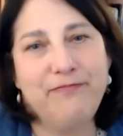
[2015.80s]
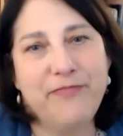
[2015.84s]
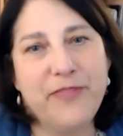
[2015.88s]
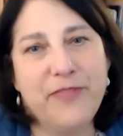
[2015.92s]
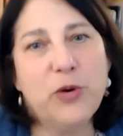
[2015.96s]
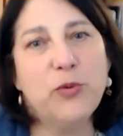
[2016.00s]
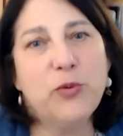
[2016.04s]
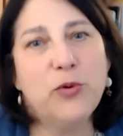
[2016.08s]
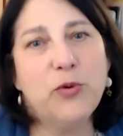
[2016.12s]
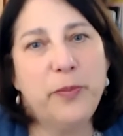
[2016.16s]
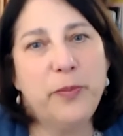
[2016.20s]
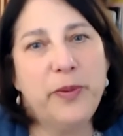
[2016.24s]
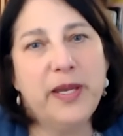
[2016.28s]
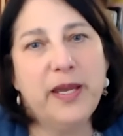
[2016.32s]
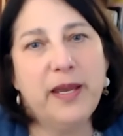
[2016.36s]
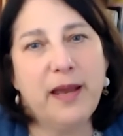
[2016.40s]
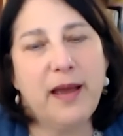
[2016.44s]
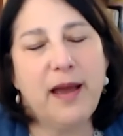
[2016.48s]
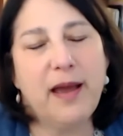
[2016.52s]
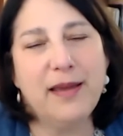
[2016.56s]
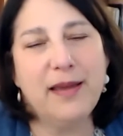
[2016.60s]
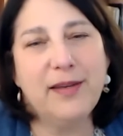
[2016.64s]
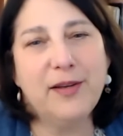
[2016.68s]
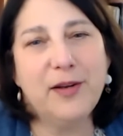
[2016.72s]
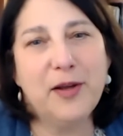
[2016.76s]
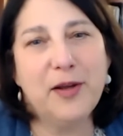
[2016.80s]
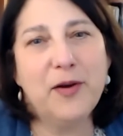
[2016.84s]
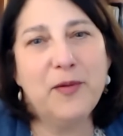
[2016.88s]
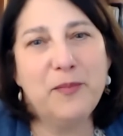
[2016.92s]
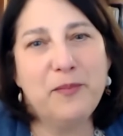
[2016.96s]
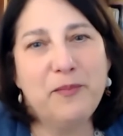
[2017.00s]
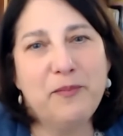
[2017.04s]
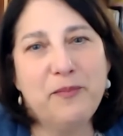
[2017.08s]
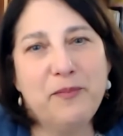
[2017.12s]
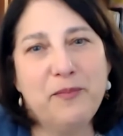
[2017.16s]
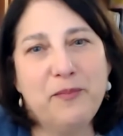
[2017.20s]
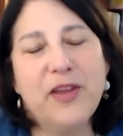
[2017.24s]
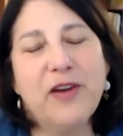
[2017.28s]
there will be,
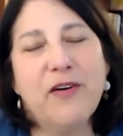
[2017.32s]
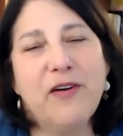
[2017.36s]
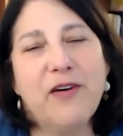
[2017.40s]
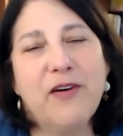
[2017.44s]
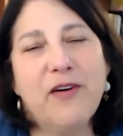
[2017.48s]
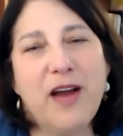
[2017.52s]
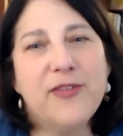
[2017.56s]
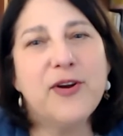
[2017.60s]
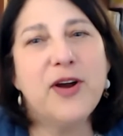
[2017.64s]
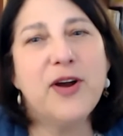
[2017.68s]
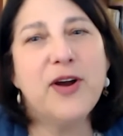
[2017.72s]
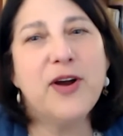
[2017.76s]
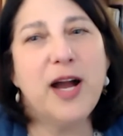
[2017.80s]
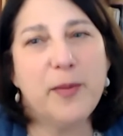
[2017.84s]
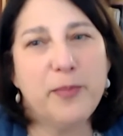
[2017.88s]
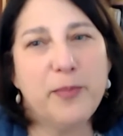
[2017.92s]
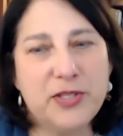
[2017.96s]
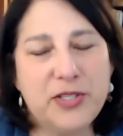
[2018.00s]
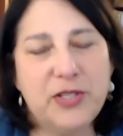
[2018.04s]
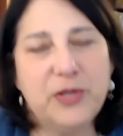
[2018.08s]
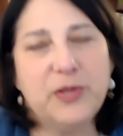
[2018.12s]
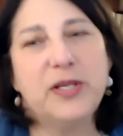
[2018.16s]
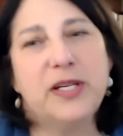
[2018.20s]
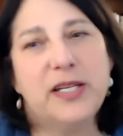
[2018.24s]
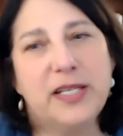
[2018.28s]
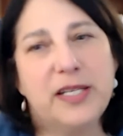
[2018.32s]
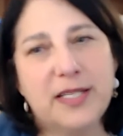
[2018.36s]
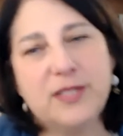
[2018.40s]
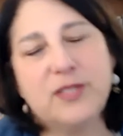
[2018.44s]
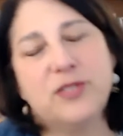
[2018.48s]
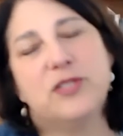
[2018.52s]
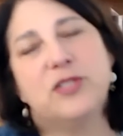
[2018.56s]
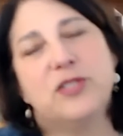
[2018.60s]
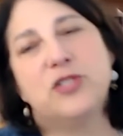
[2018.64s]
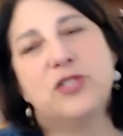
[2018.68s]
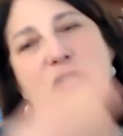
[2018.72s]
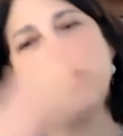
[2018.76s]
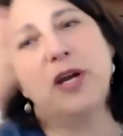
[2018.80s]
there are other
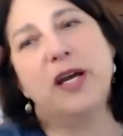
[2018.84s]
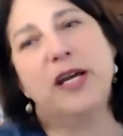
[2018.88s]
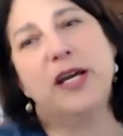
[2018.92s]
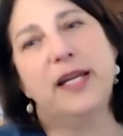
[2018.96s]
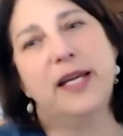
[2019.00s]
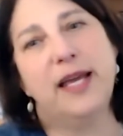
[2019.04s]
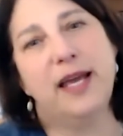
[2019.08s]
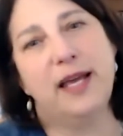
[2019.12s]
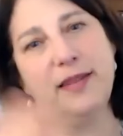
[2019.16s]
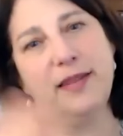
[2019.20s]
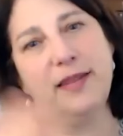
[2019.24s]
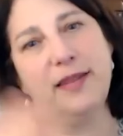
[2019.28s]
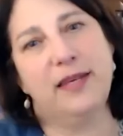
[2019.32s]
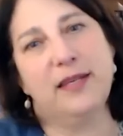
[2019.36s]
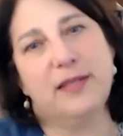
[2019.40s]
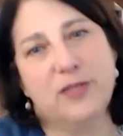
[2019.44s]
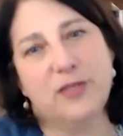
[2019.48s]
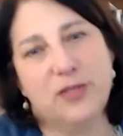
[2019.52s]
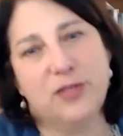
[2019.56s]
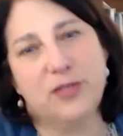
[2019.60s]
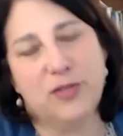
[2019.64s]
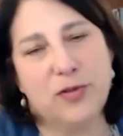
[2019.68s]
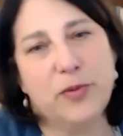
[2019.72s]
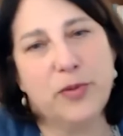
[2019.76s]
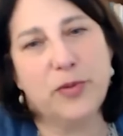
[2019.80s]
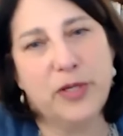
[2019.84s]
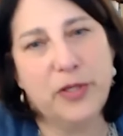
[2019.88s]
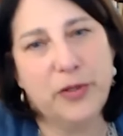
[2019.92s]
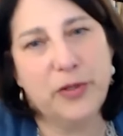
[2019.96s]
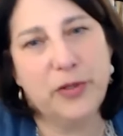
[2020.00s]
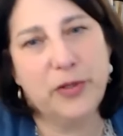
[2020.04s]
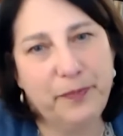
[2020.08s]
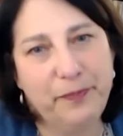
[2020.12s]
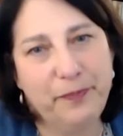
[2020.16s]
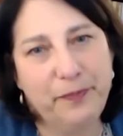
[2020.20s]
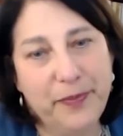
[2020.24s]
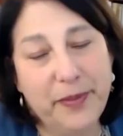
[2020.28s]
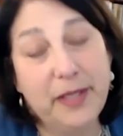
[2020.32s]
opportunities to try to get things
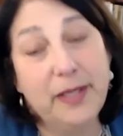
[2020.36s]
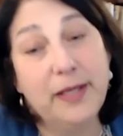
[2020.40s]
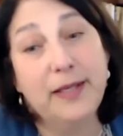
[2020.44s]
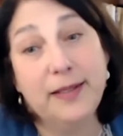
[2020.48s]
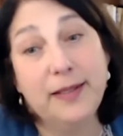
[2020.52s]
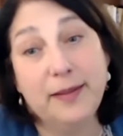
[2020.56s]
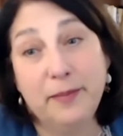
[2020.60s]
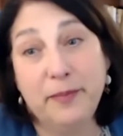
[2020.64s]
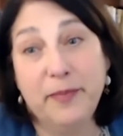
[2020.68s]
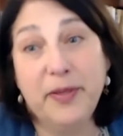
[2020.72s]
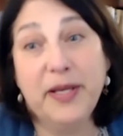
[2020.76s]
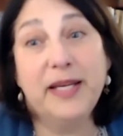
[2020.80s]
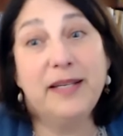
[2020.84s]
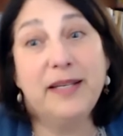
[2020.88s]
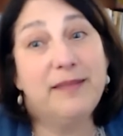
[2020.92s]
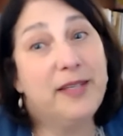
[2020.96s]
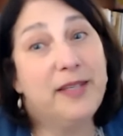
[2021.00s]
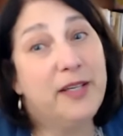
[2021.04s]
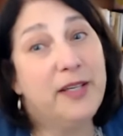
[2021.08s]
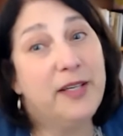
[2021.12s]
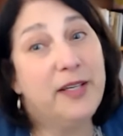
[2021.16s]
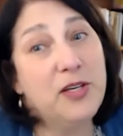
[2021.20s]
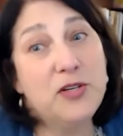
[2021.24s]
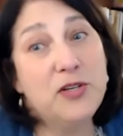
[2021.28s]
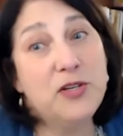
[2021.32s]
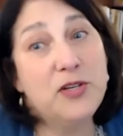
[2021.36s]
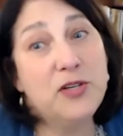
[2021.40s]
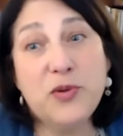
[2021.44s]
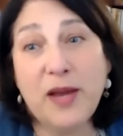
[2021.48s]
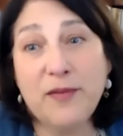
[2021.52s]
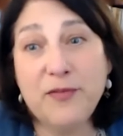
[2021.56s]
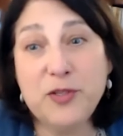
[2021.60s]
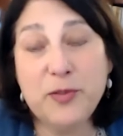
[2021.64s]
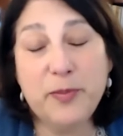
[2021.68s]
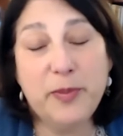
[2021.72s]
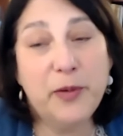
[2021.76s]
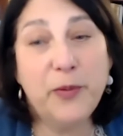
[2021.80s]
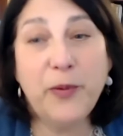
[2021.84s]
through. But, you do
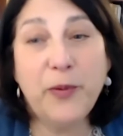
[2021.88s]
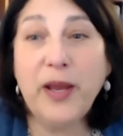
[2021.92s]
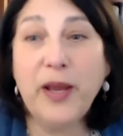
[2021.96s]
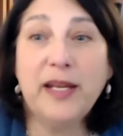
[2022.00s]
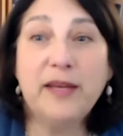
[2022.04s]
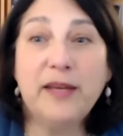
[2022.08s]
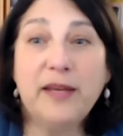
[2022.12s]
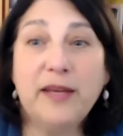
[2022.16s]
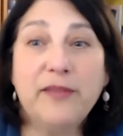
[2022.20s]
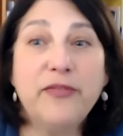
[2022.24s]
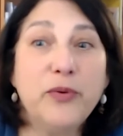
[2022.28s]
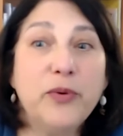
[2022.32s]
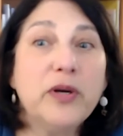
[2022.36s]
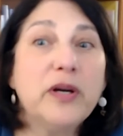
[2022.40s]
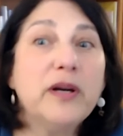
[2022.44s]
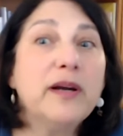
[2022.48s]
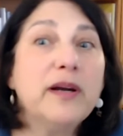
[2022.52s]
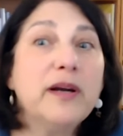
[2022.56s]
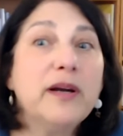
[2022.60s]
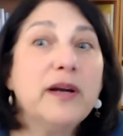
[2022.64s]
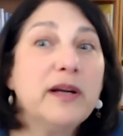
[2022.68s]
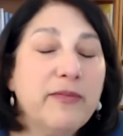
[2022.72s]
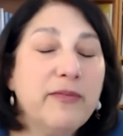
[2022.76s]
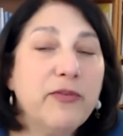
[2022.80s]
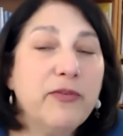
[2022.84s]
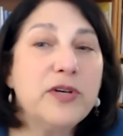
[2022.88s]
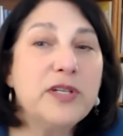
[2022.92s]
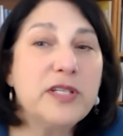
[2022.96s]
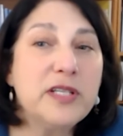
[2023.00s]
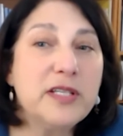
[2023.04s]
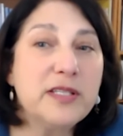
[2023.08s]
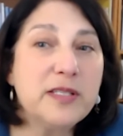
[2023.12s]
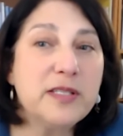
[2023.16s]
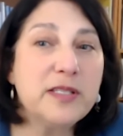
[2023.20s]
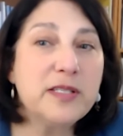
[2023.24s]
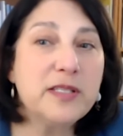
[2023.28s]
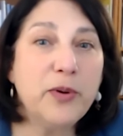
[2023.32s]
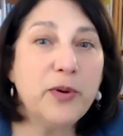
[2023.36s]
have to be ready for
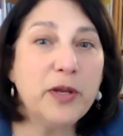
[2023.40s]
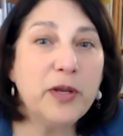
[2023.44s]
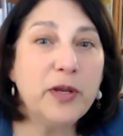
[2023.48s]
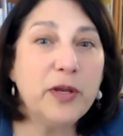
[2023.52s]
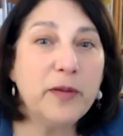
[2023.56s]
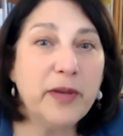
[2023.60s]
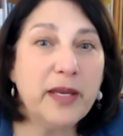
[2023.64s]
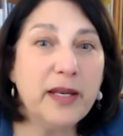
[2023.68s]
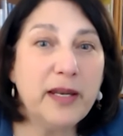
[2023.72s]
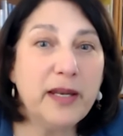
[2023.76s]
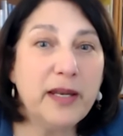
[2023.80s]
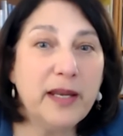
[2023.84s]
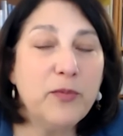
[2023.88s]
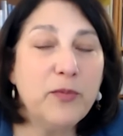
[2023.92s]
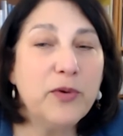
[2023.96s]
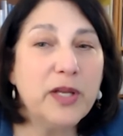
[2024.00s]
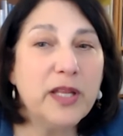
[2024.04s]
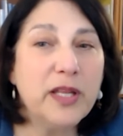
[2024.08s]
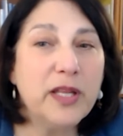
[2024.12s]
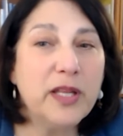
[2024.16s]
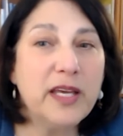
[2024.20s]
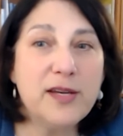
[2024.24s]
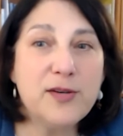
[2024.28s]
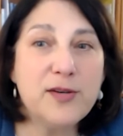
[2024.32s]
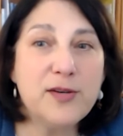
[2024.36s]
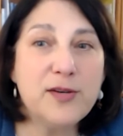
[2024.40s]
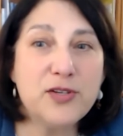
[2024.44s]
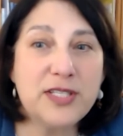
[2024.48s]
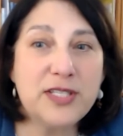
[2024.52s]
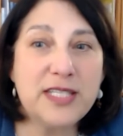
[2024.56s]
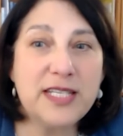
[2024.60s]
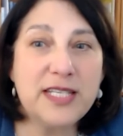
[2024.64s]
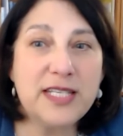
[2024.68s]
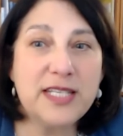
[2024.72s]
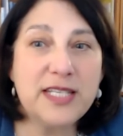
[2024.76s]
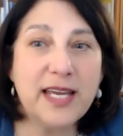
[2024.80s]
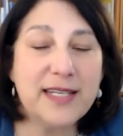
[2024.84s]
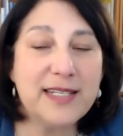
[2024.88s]
disappointment and really
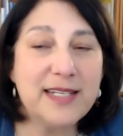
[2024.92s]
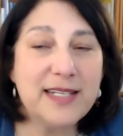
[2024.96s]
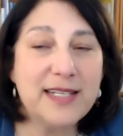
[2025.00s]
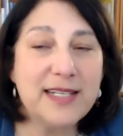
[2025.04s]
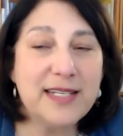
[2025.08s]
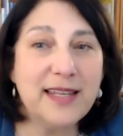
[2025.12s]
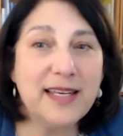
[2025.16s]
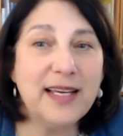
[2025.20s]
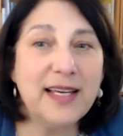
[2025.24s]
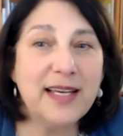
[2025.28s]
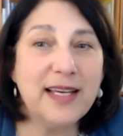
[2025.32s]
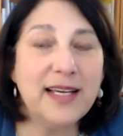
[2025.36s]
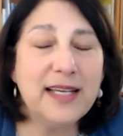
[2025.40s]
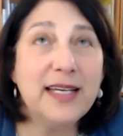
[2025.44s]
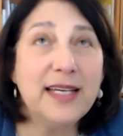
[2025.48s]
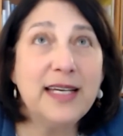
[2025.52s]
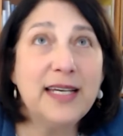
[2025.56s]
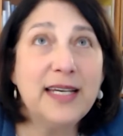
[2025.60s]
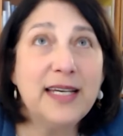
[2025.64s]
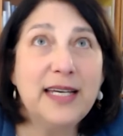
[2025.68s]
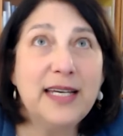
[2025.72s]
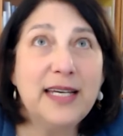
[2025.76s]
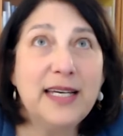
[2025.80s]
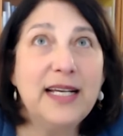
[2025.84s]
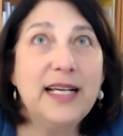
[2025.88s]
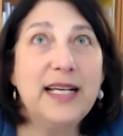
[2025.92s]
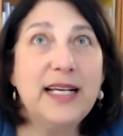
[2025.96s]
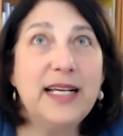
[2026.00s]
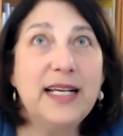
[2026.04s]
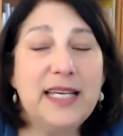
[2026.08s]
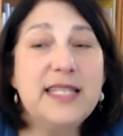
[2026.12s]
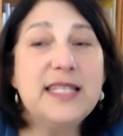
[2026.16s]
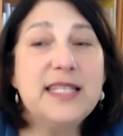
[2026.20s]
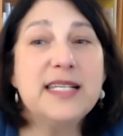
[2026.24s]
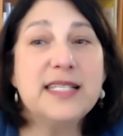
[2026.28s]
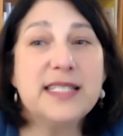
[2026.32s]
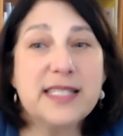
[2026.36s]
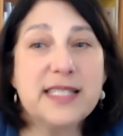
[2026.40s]
understand, I think,
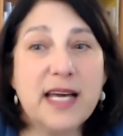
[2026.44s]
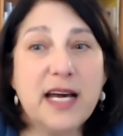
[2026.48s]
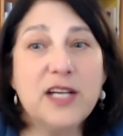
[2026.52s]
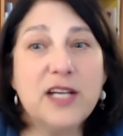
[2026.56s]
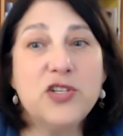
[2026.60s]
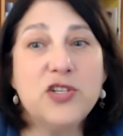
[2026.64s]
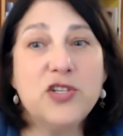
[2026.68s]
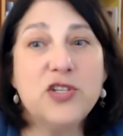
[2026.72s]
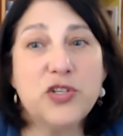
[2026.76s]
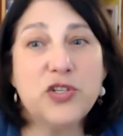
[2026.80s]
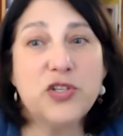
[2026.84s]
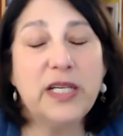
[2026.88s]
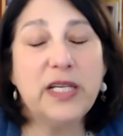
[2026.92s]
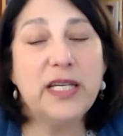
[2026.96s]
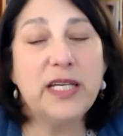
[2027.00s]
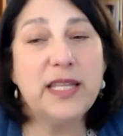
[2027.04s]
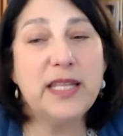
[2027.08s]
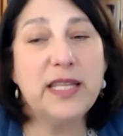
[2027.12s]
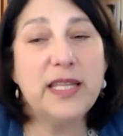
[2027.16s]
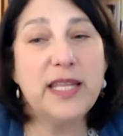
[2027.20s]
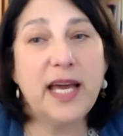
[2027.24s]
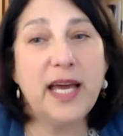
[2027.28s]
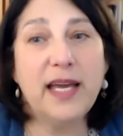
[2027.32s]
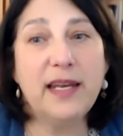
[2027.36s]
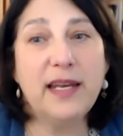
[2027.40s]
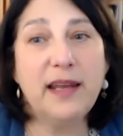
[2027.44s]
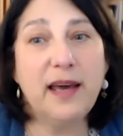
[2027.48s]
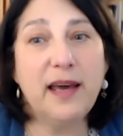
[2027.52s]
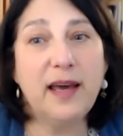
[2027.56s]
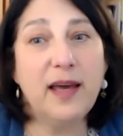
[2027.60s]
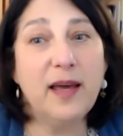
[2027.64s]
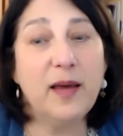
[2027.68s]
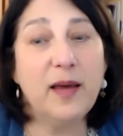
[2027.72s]
in this country that